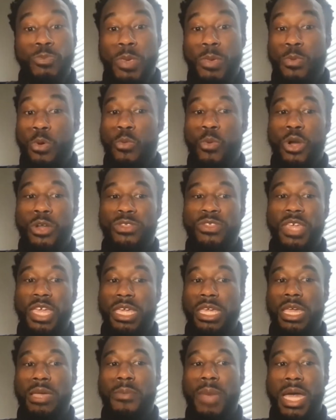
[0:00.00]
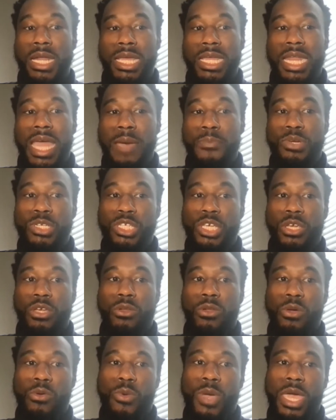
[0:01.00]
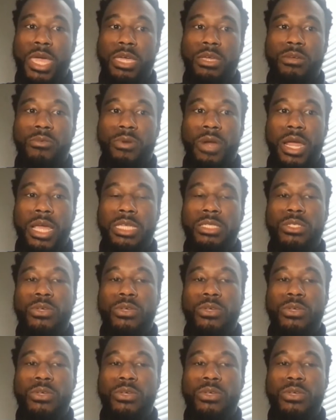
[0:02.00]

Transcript: people weren't thinking about it in that particular way, right?